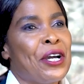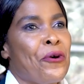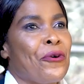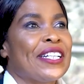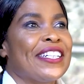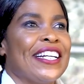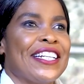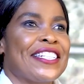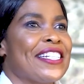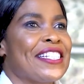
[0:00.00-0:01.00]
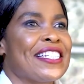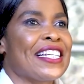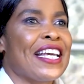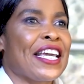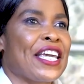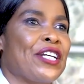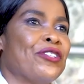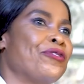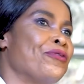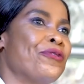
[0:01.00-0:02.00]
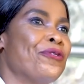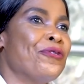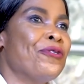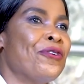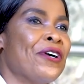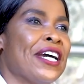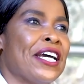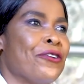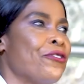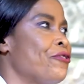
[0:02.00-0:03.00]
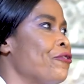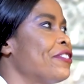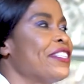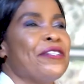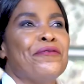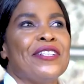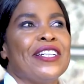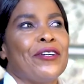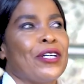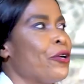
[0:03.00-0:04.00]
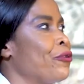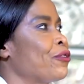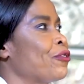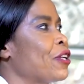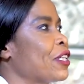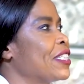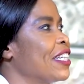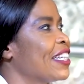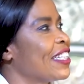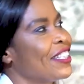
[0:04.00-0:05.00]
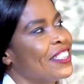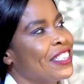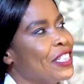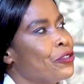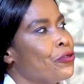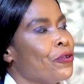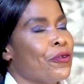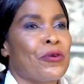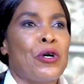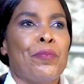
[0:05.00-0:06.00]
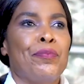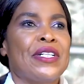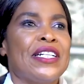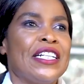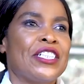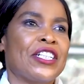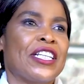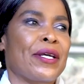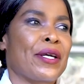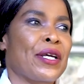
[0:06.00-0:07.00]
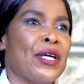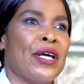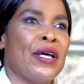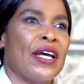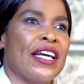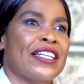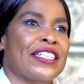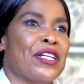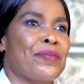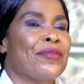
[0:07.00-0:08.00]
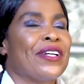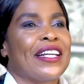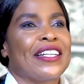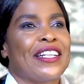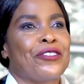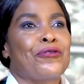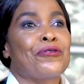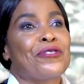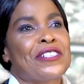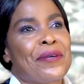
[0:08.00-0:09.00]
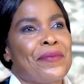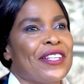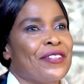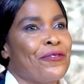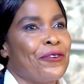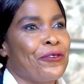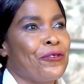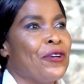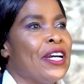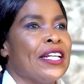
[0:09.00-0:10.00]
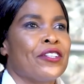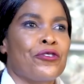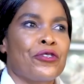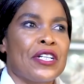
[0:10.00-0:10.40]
What nurses can do, not even one who can take at the street or bring it at the table and then do something for you. So